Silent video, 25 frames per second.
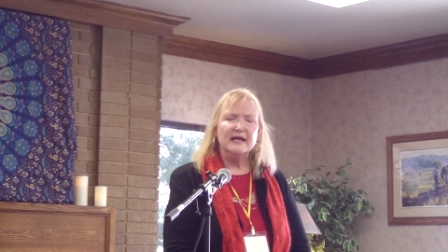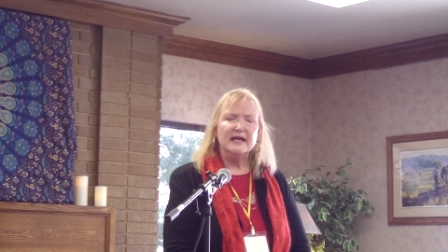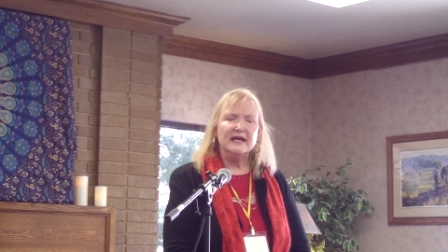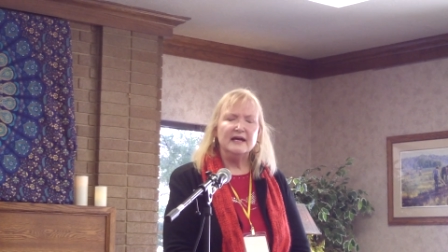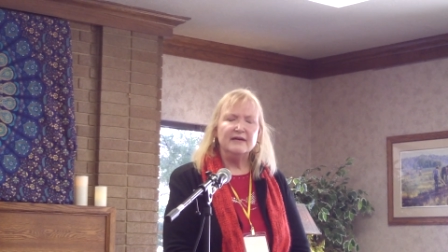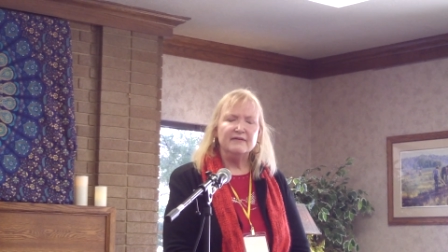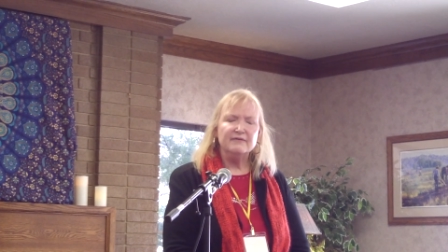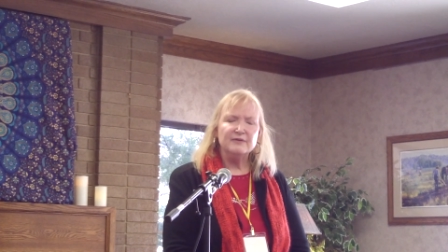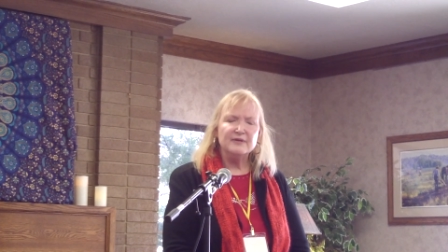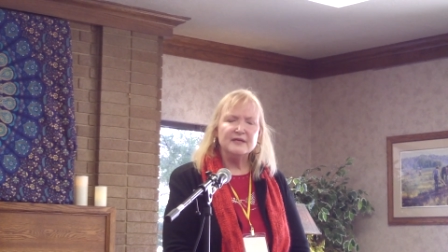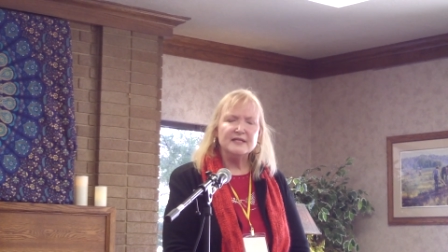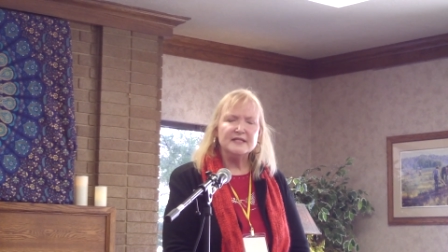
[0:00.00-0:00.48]

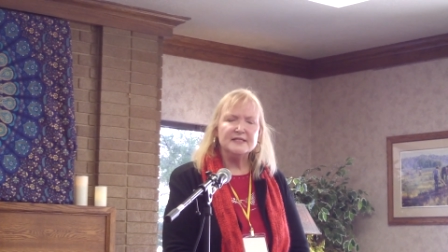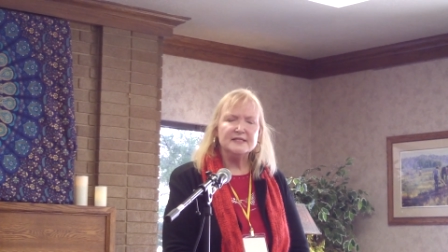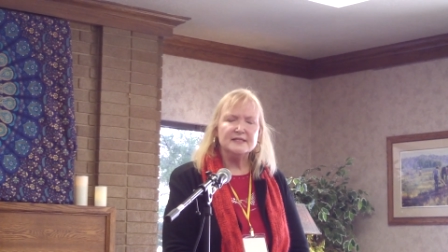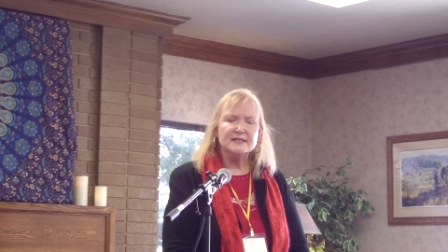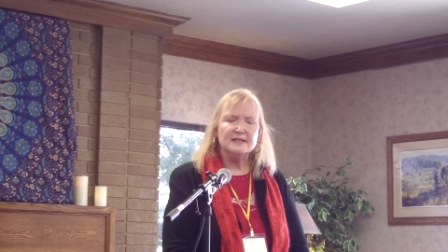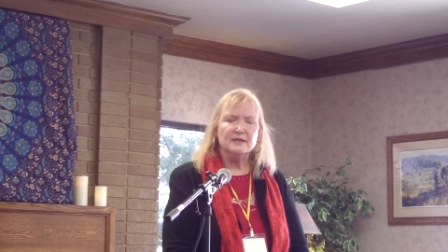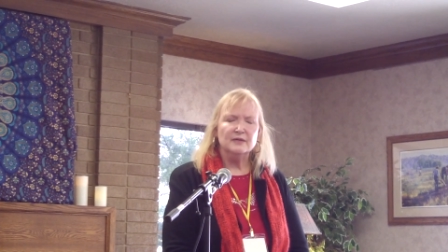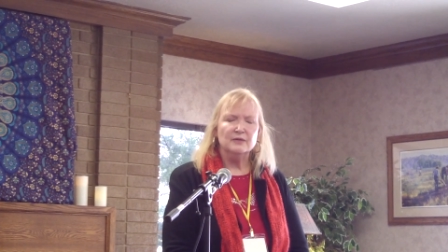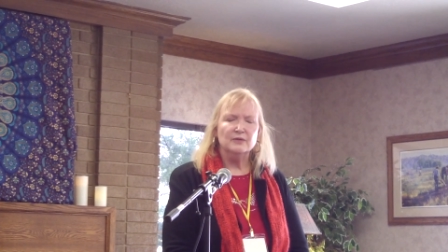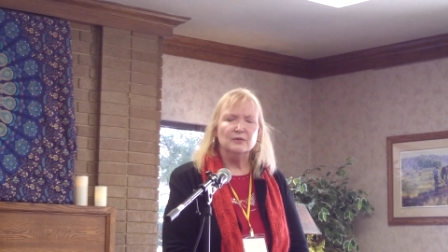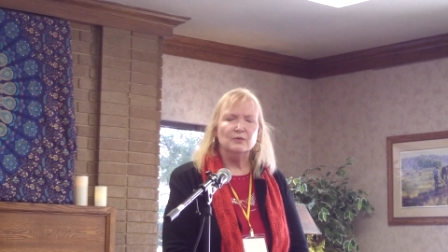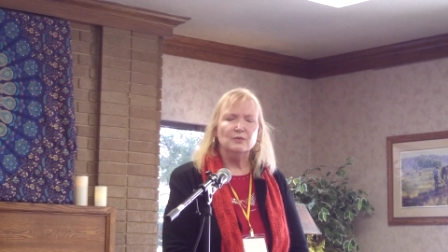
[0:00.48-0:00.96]
Every
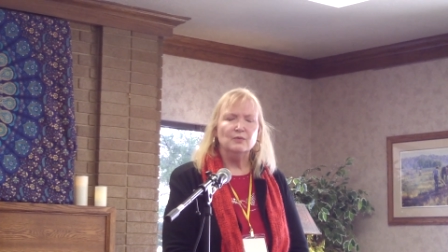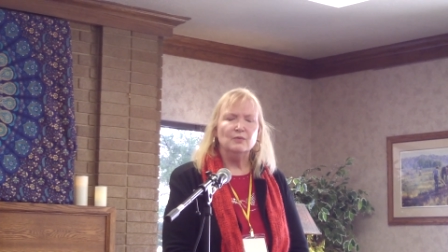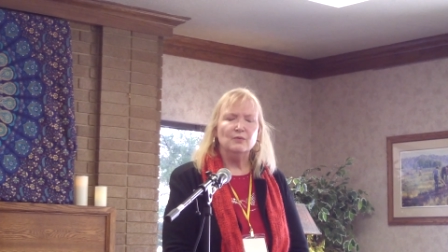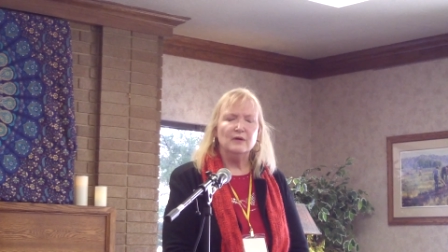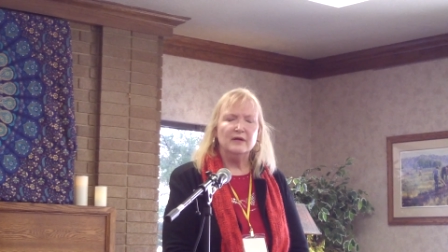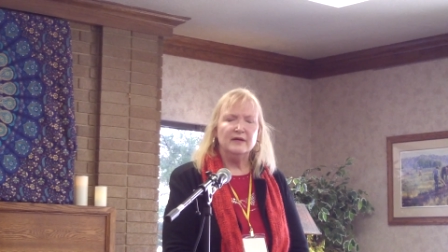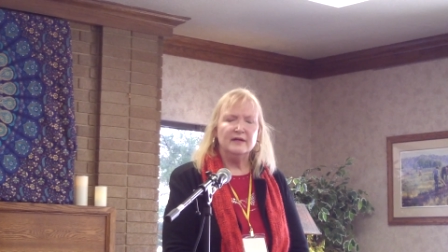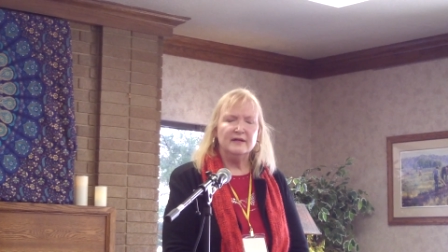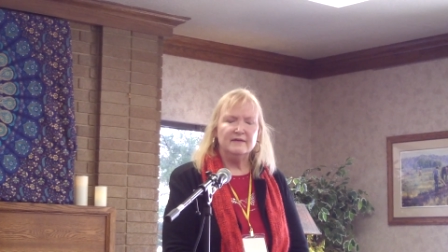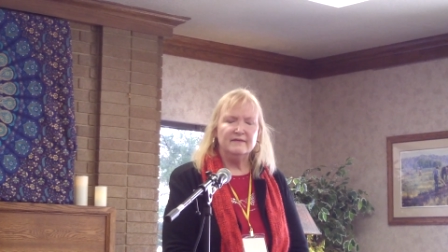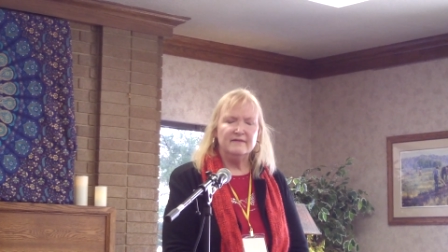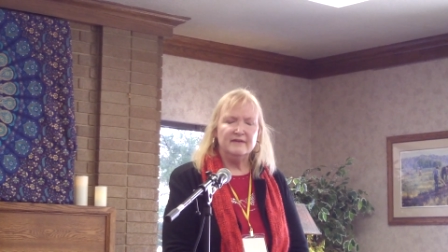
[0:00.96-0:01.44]
single
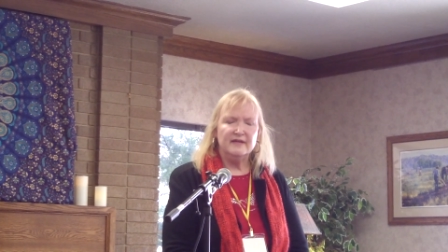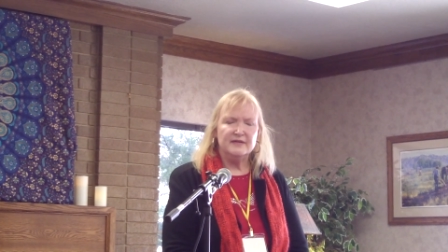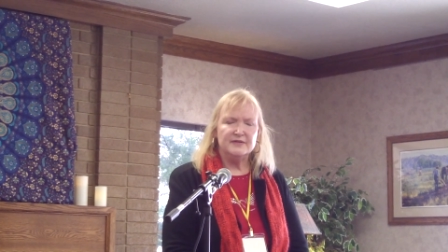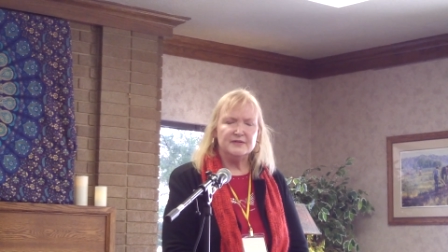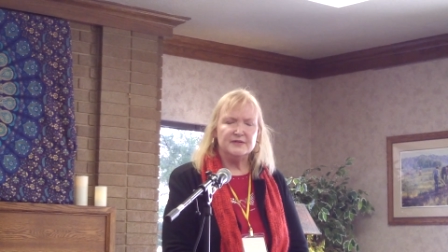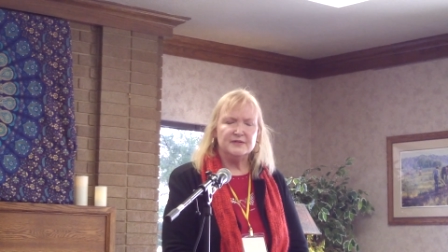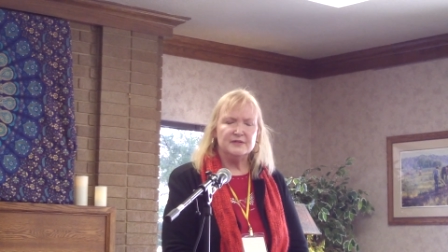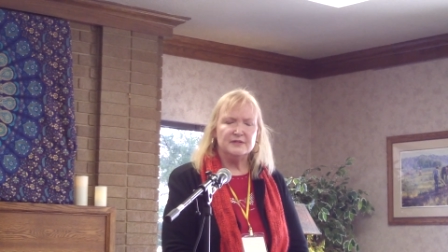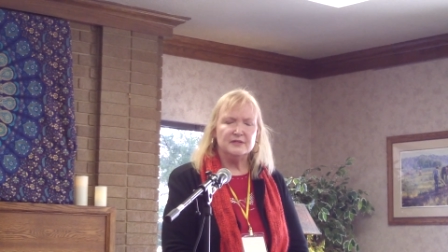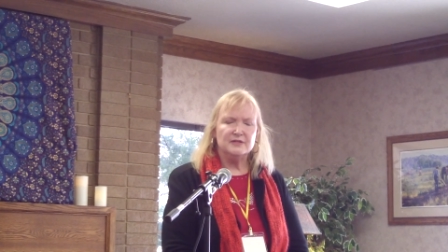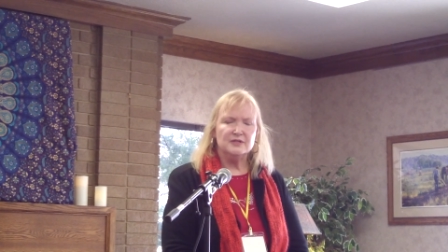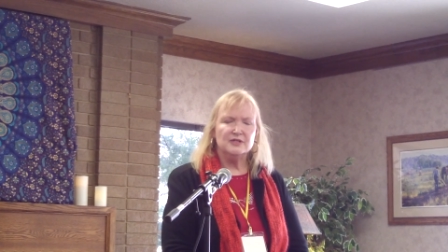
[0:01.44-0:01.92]
one of
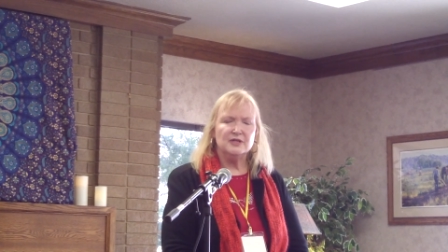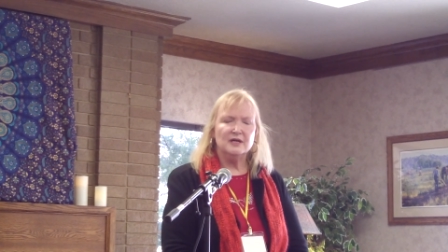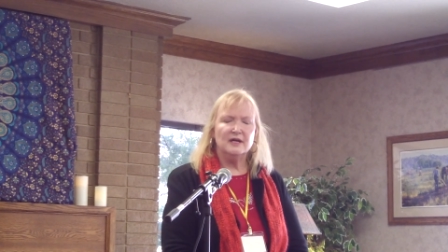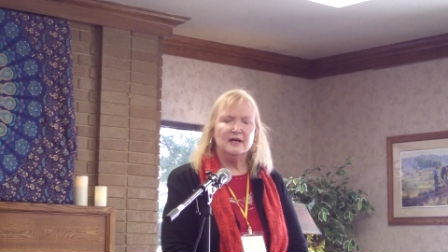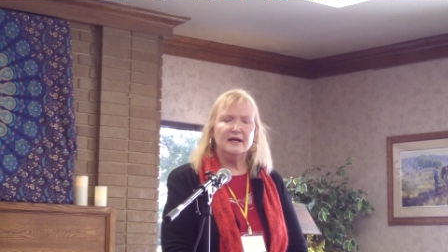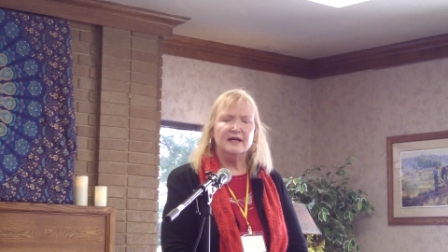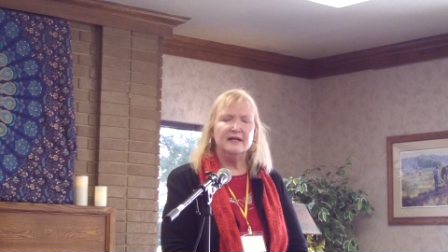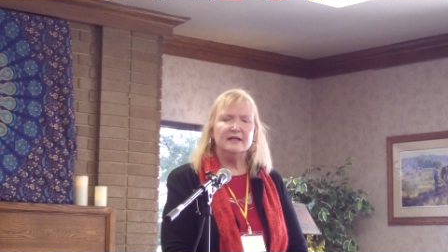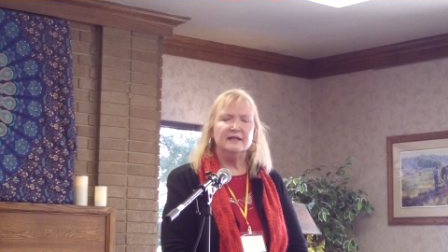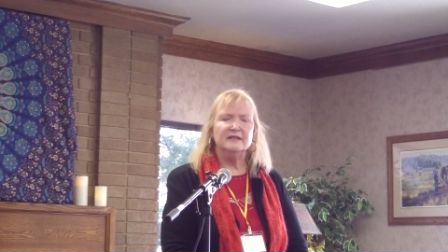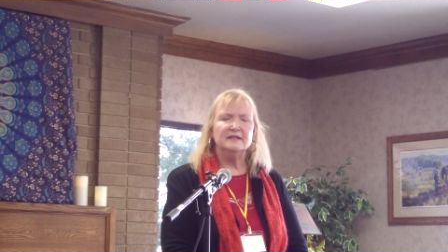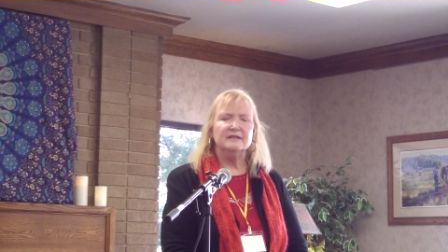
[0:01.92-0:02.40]
us is a
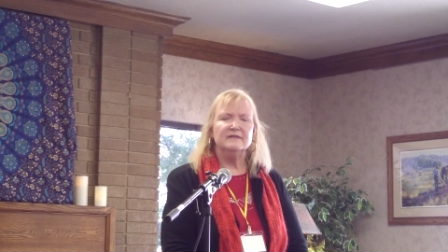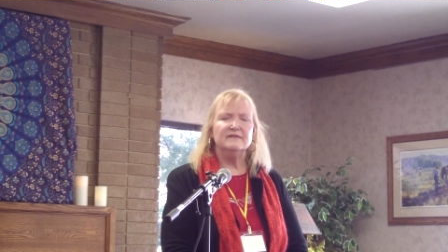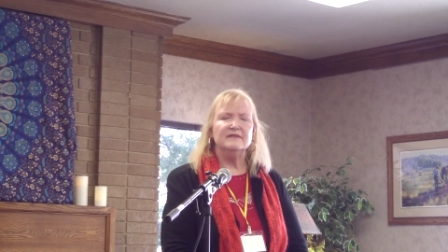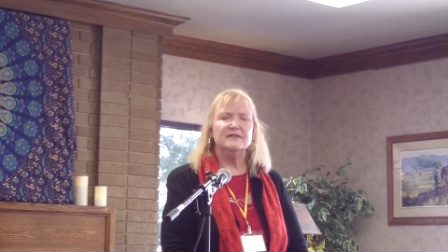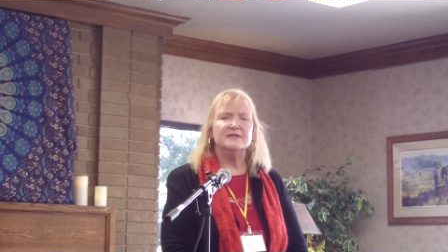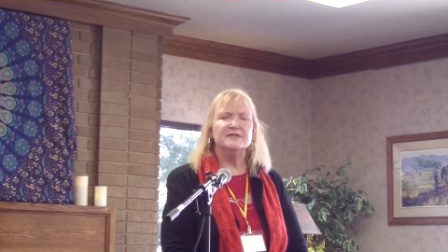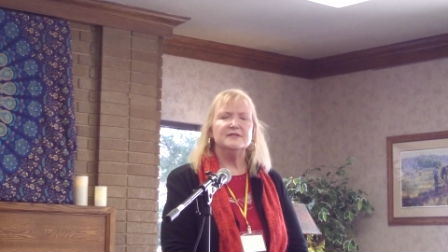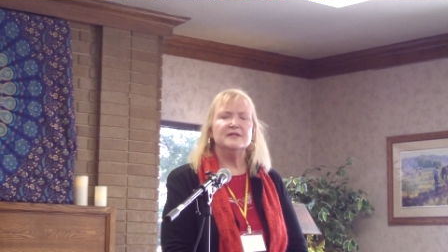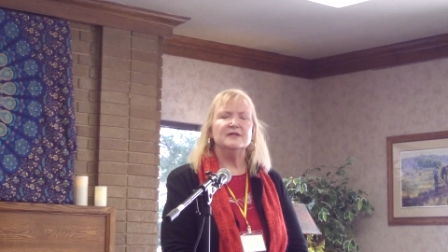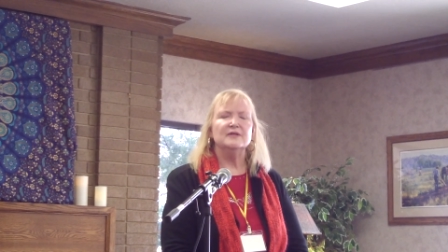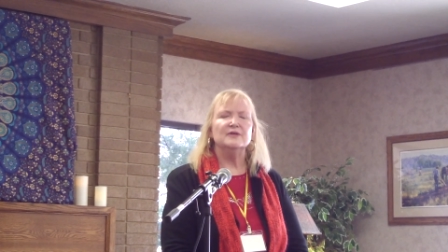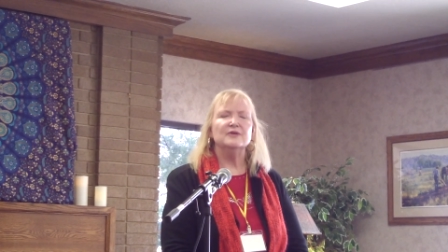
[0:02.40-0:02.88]
child of this